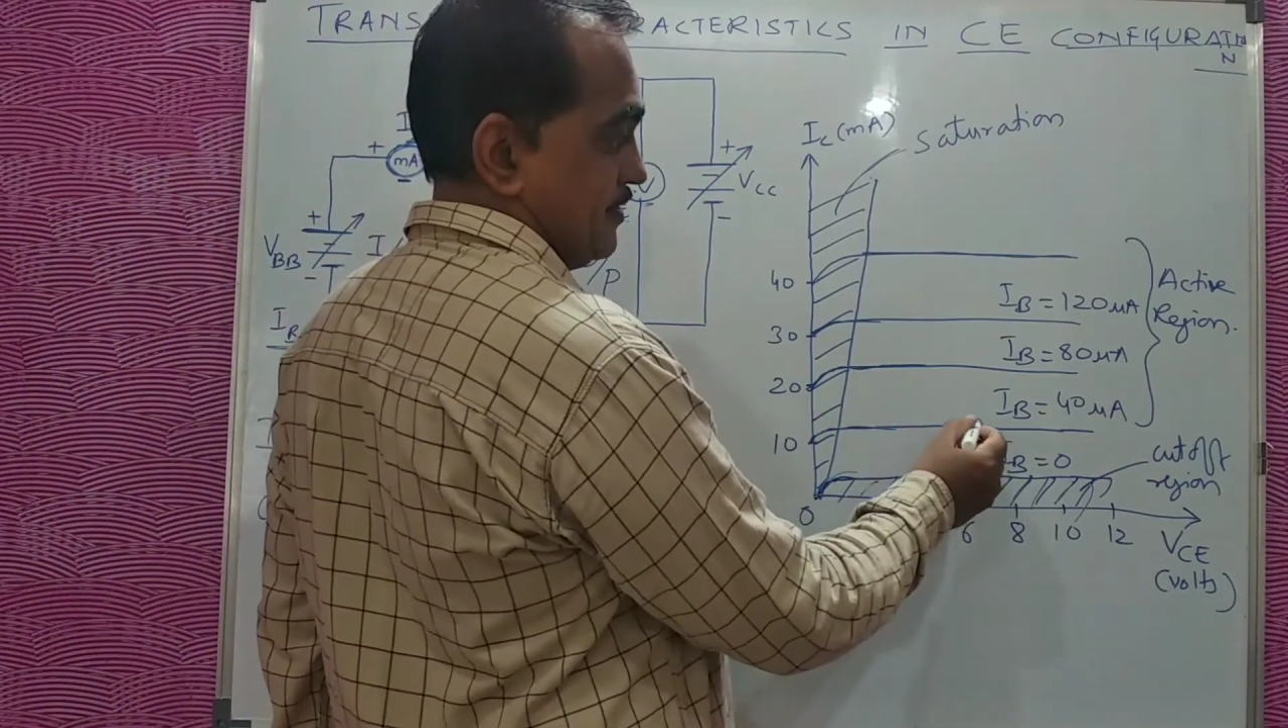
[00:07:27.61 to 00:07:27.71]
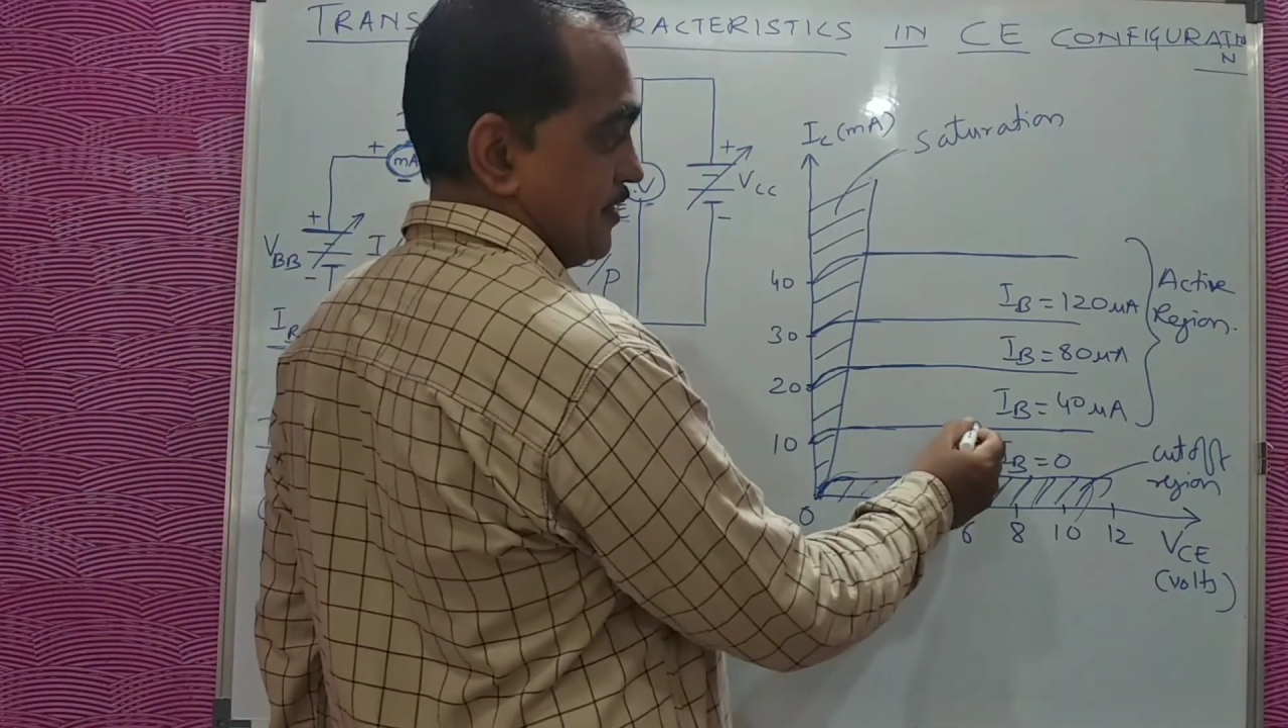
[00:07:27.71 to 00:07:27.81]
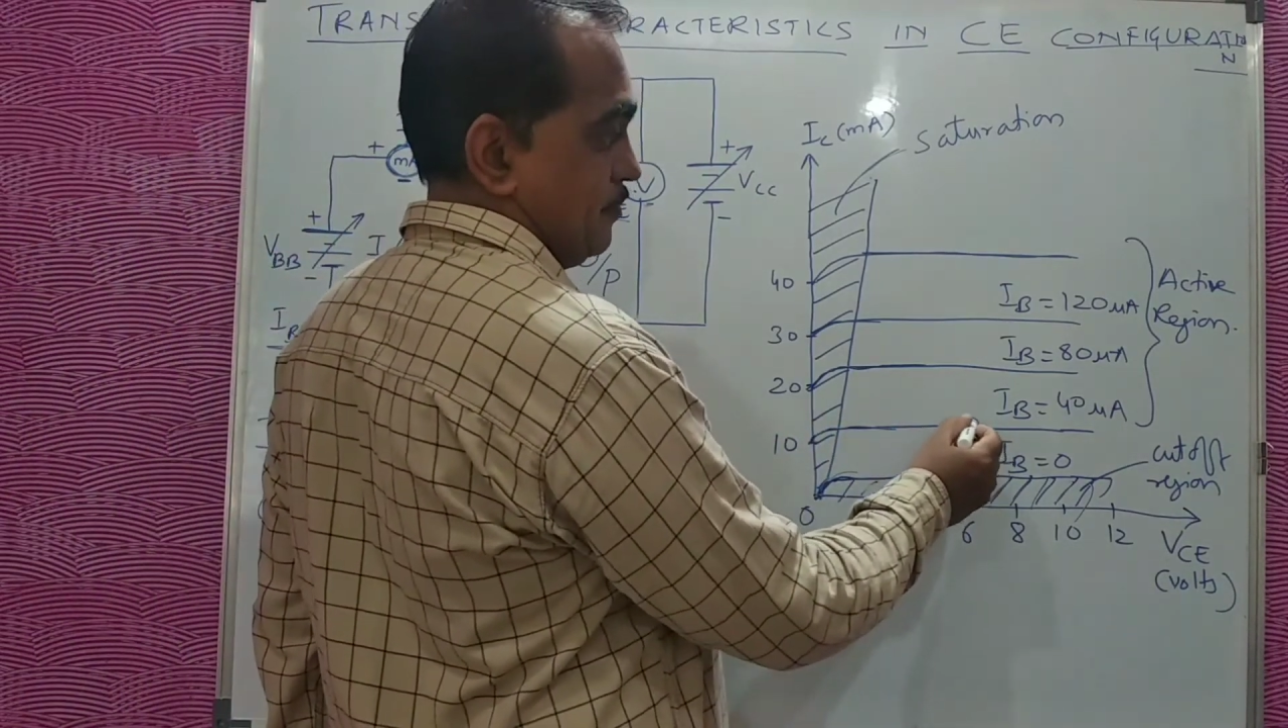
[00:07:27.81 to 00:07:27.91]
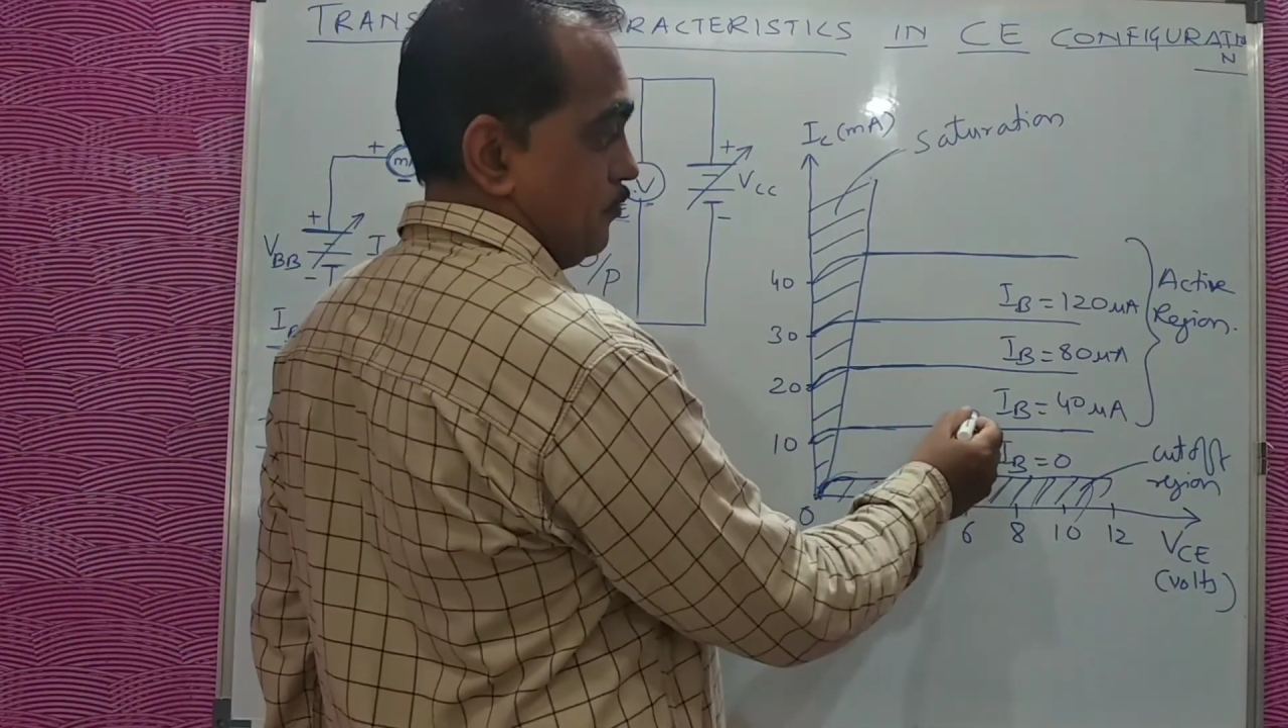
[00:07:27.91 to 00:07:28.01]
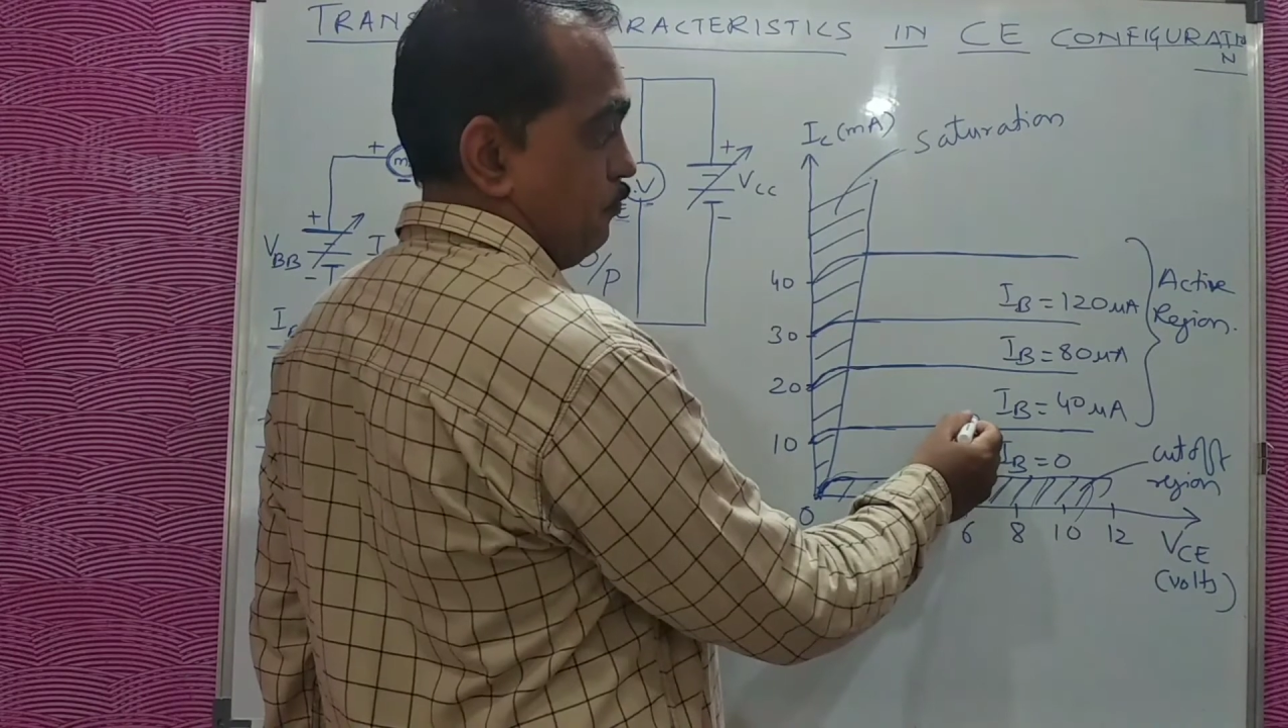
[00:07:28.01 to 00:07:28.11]

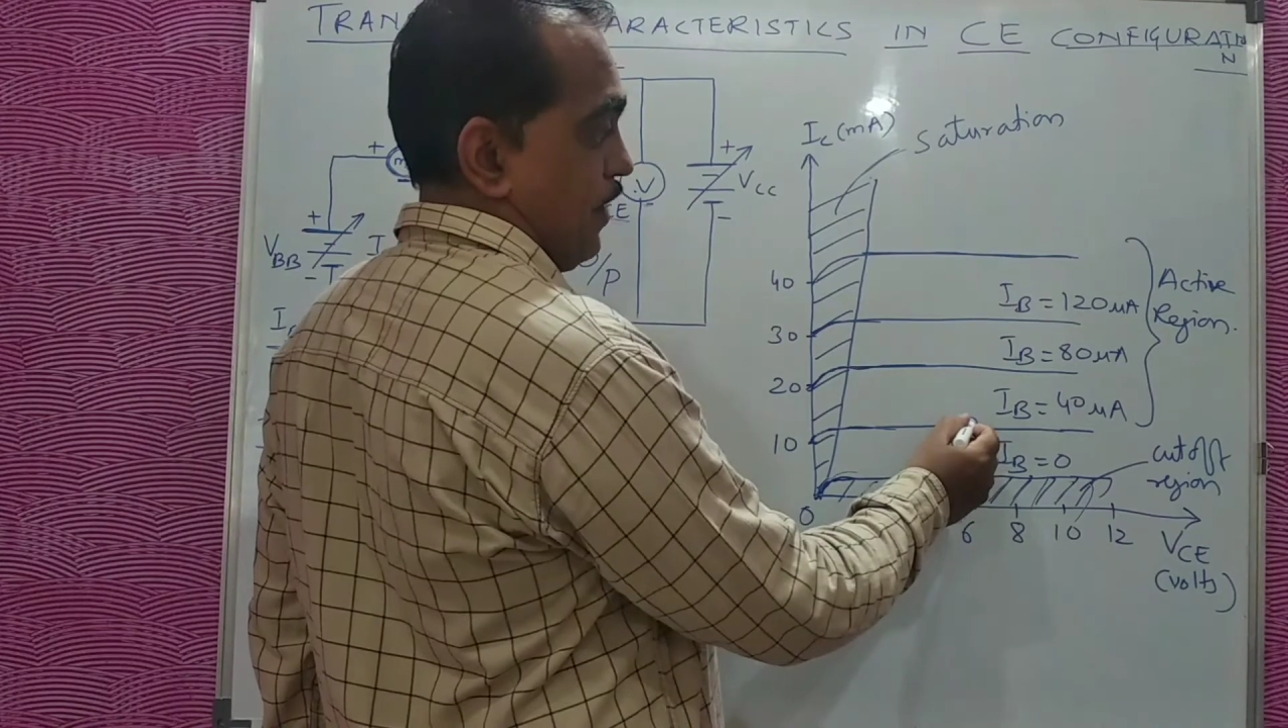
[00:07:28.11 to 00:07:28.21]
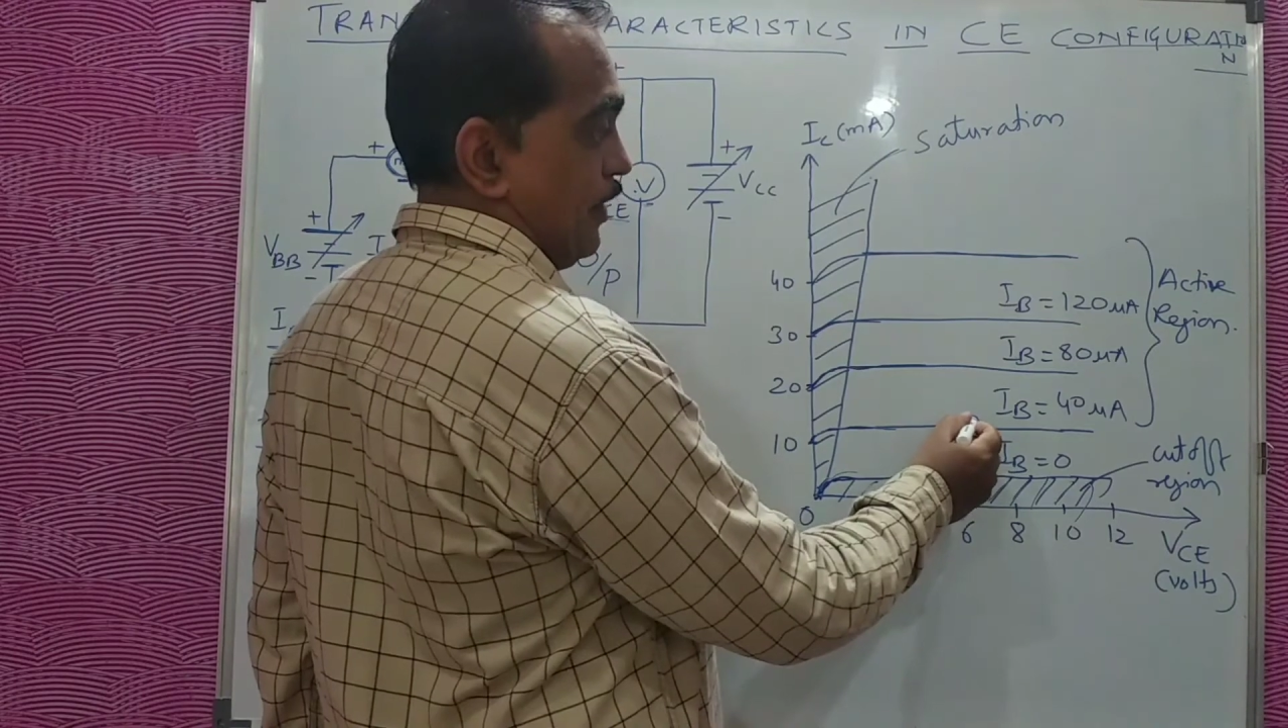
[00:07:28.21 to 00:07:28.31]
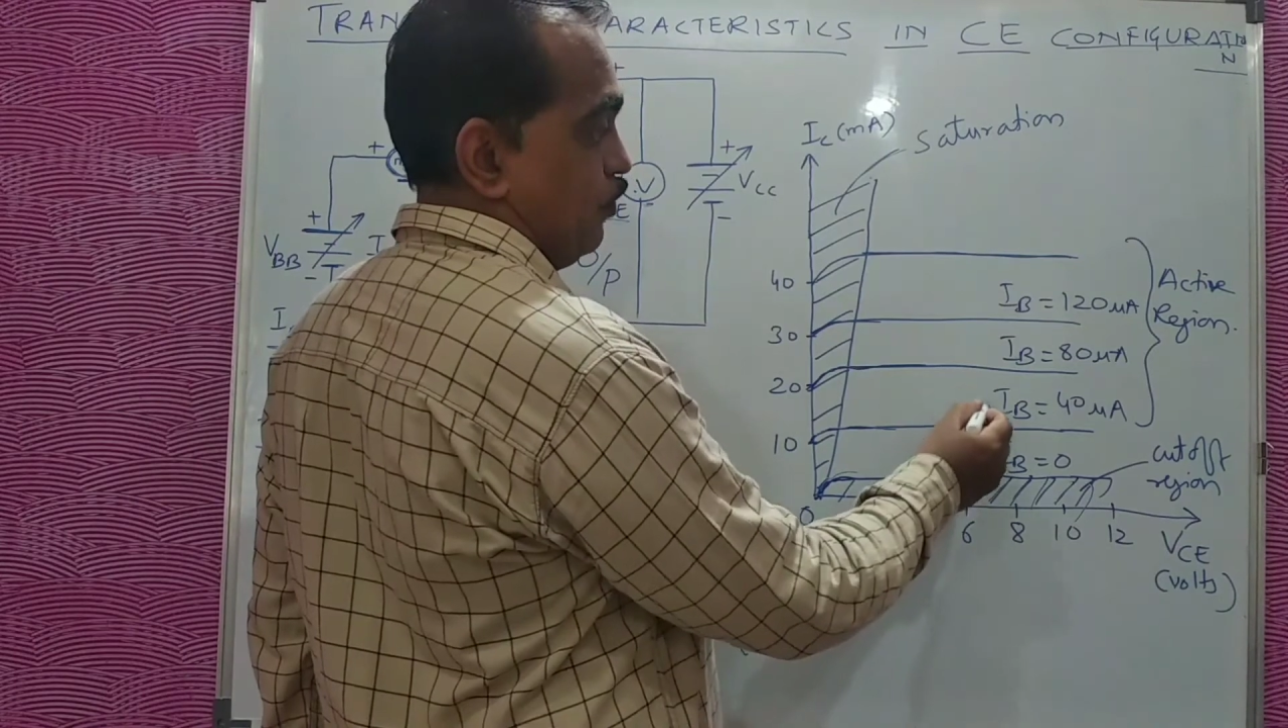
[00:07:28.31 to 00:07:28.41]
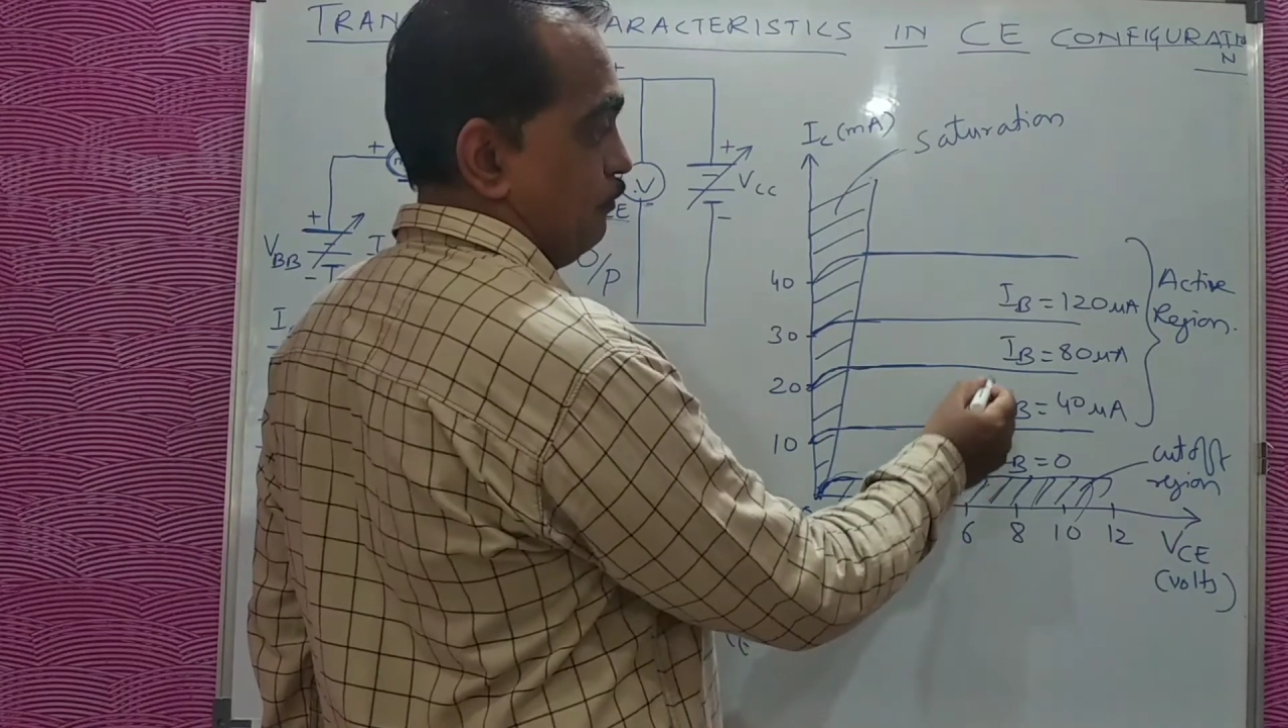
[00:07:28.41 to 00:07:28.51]
some value